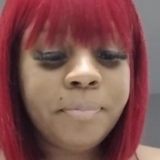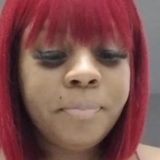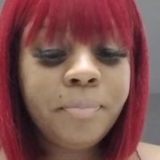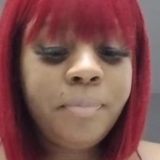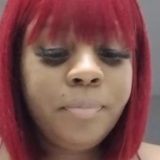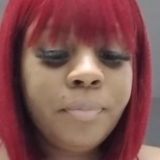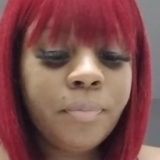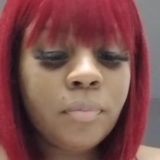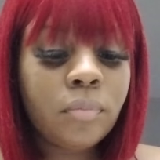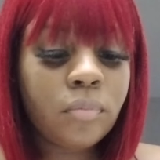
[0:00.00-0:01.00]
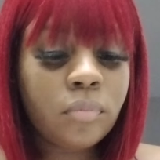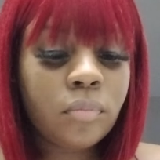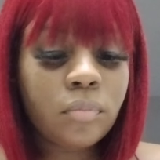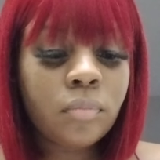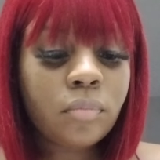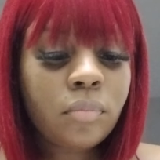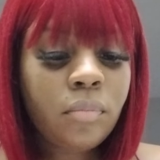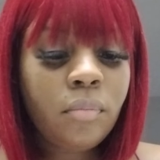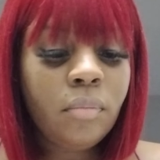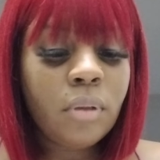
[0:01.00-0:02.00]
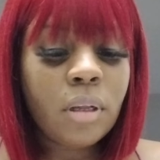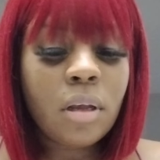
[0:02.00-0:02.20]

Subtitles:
[no speech]